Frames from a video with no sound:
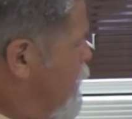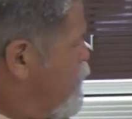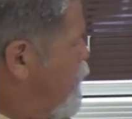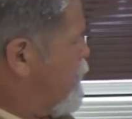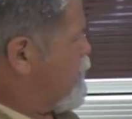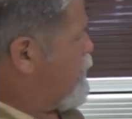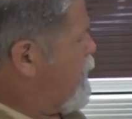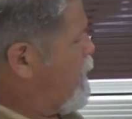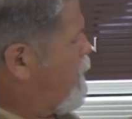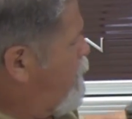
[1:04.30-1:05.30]
As you can
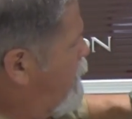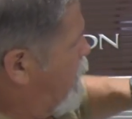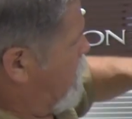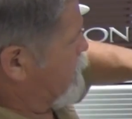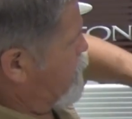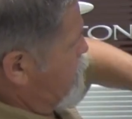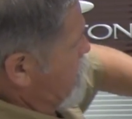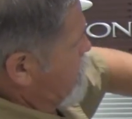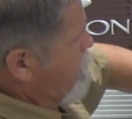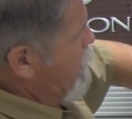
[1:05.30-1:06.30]
see, it's
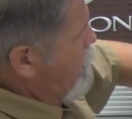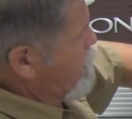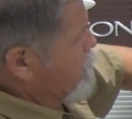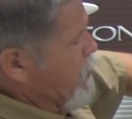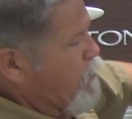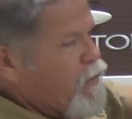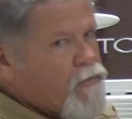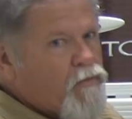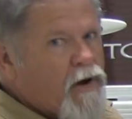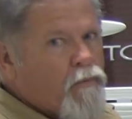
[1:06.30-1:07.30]
just about centered
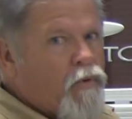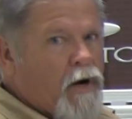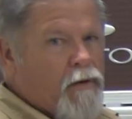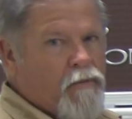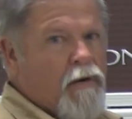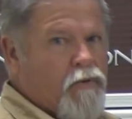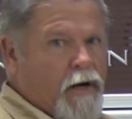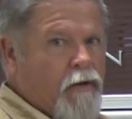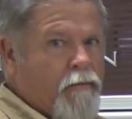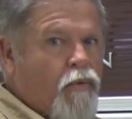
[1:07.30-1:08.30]
in the rub
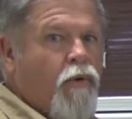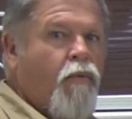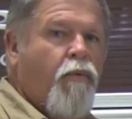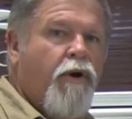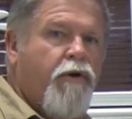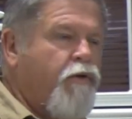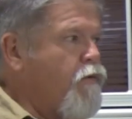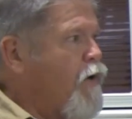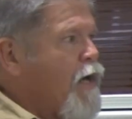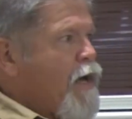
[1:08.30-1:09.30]
rail, but what we want to
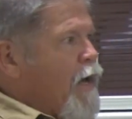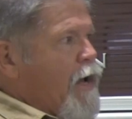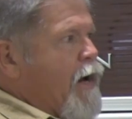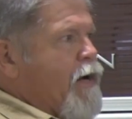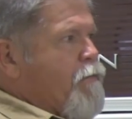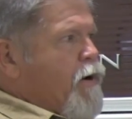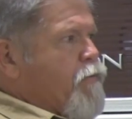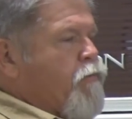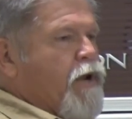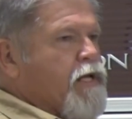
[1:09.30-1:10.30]
do, any
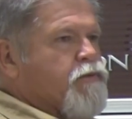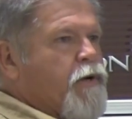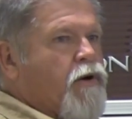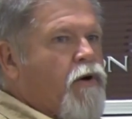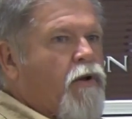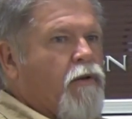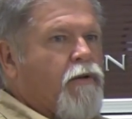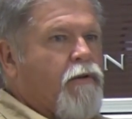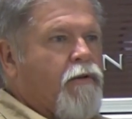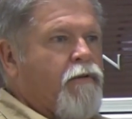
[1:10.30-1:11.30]
bumper placement at
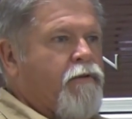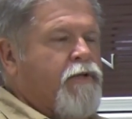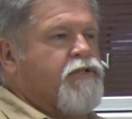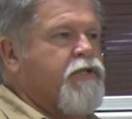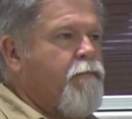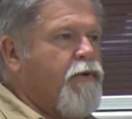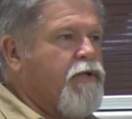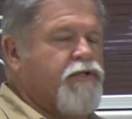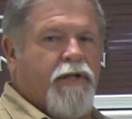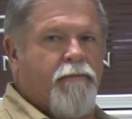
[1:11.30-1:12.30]
all, the
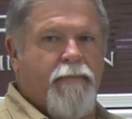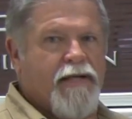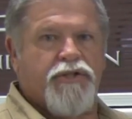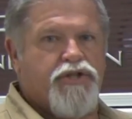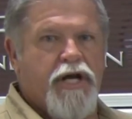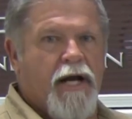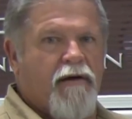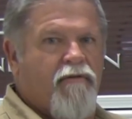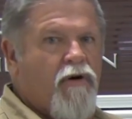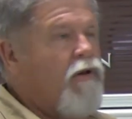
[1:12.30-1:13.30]
simplest and best
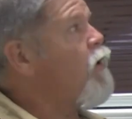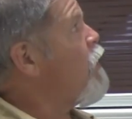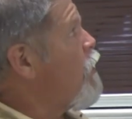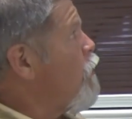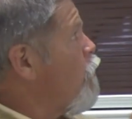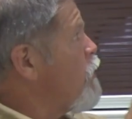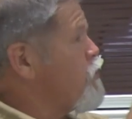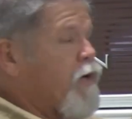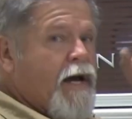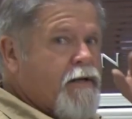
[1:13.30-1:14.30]
check of all,
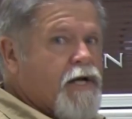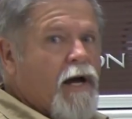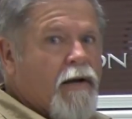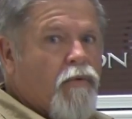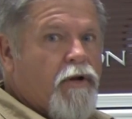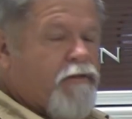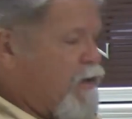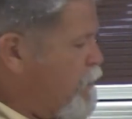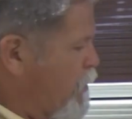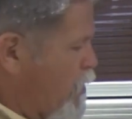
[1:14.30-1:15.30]
once you got it tied where you
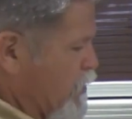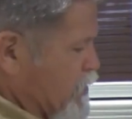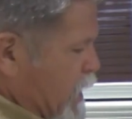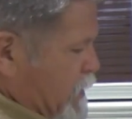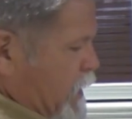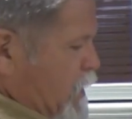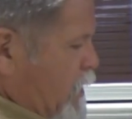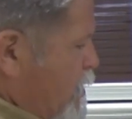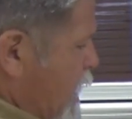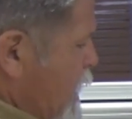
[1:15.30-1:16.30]
think it belongs, take the heel
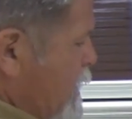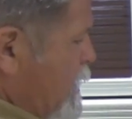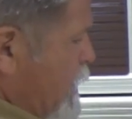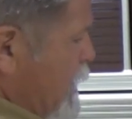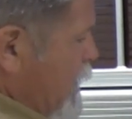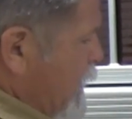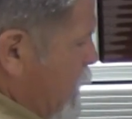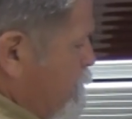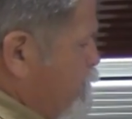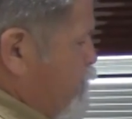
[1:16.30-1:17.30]
of your hand and